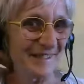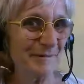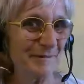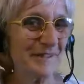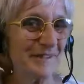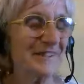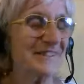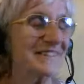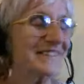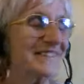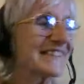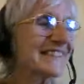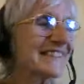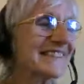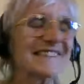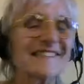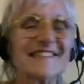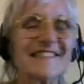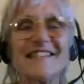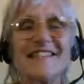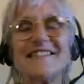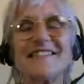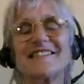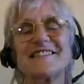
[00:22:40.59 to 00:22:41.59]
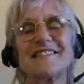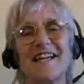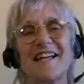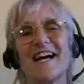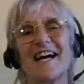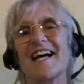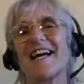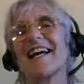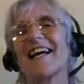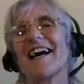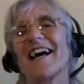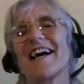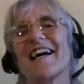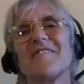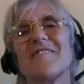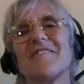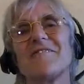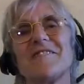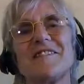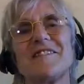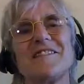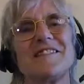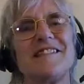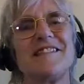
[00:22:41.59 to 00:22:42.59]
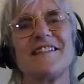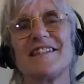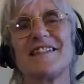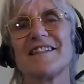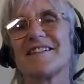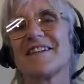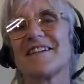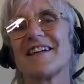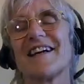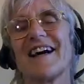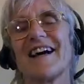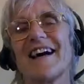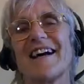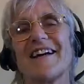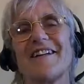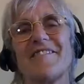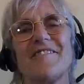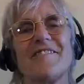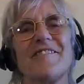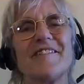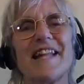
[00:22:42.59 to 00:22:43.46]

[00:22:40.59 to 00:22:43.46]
because it's it's i, I will uh,